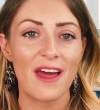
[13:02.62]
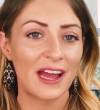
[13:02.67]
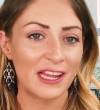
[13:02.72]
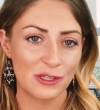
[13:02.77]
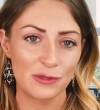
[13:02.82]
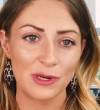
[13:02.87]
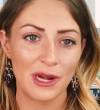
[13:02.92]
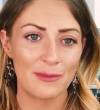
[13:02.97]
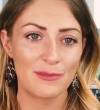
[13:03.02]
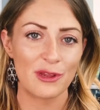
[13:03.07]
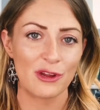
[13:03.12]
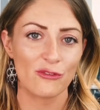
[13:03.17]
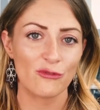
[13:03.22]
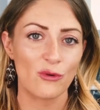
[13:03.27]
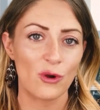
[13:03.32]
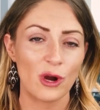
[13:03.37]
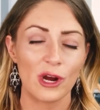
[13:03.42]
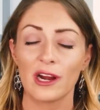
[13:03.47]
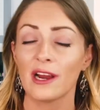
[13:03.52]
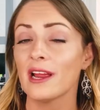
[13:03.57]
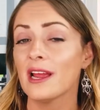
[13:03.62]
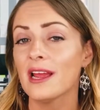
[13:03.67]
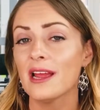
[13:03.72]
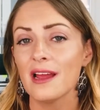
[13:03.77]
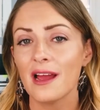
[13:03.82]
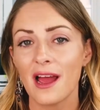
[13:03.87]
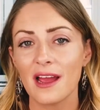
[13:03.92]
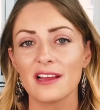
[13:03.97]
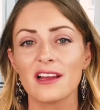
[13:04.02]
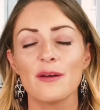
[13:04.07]
that's what I'm here for.
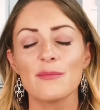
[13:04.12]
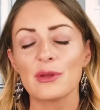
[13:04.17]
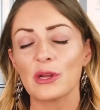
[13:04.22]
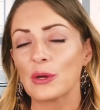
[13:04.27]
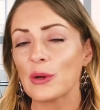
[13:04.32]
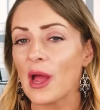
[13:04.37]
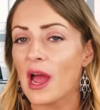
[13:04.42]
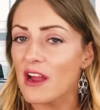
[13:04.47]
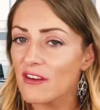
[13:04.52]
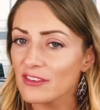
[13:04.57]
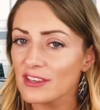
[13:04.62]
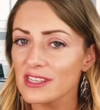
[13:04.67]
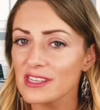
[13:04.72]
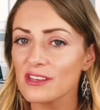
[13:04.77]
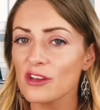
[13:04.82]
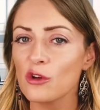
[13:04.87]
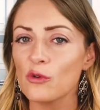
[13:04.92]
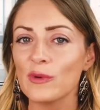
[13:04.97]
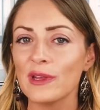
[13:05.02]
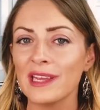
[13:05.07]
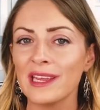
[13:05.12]
I come here every single